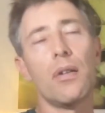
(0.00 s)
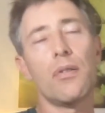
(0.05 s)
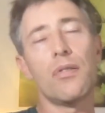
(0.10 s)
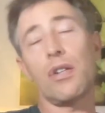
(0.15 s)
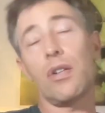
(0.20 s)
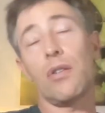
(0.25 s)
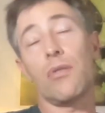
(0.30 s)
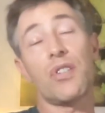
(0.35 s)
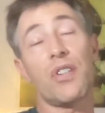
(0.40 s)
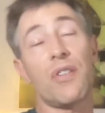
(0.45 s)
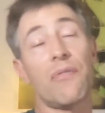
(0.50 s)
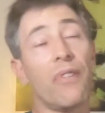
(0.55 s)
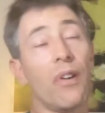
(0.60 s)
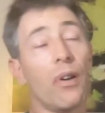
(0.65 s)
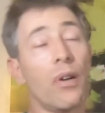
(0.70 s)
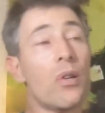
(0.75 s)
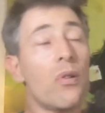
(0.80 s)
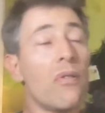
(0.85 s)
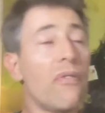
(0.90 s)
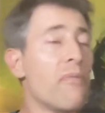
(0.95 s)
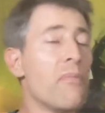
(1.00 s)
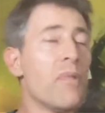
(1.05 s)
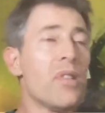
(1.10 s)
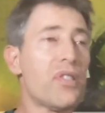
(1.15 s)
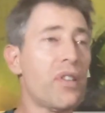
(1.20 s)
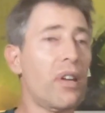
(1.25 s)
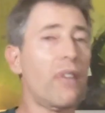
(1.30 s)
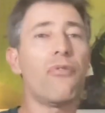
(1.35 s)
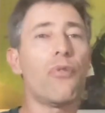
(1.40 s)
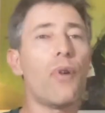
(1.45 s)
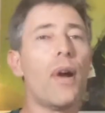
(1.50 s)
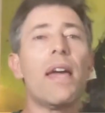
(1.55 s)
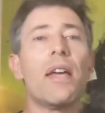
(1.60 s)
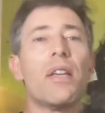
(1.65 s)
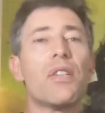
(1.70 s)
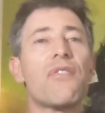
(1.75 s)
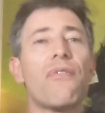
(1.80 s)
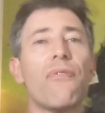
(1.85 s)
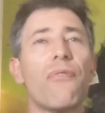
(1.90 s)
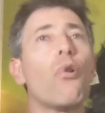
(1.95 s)
to use a very euphemistic
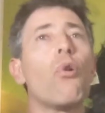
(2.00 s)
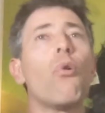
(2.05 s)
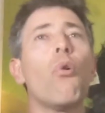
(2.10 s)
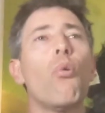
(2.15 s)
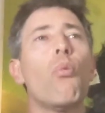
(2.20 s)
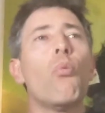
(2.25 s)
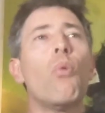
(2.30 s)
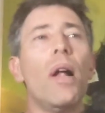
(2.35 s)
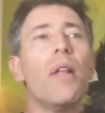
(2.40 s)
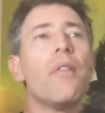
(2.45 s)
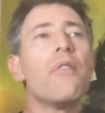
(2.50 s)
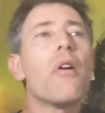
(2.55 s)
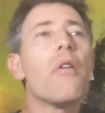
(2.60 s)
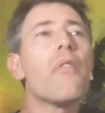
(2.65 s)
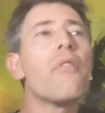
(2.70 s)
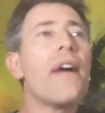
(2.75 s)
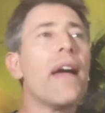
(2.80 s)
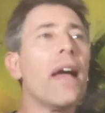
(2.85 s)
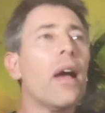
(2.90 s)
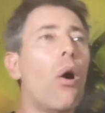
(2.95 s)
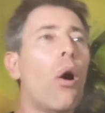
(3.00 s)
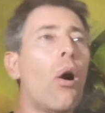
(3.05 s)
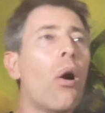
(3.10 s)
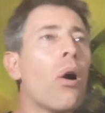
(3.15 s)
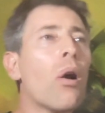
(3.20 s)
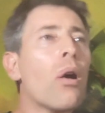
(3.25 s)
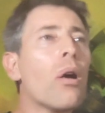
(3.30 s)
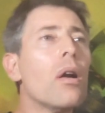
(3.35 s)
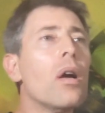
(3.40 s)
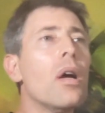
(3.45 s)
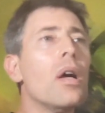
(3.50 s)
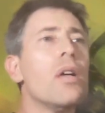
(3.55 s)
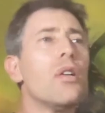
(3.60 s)
phrase, for what they are